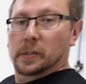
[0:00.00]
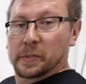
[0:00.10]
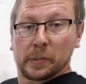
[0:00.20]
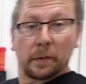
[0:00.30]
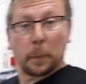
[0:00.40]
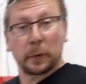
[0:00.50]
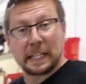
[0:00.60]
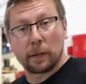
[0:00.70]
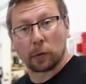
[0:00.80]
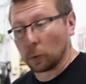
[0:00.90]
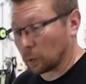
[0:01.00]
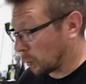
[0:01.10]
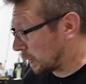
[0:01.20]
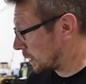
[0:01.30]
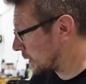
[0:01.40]
So we still have to put the
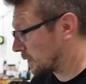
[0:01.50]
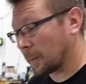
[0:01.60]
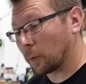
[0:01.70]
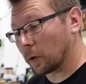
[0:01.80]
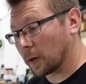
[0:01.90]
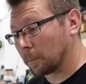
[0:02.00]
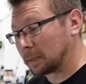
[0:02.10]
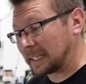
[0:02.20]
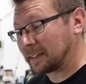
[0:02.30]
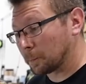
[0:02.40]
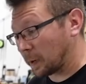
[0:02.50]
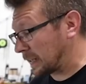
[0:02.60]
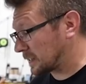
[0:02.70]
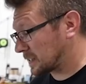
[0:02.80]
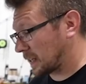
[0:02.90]
intercooler on, then we're gonna bleed the
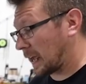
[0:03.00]
brakes,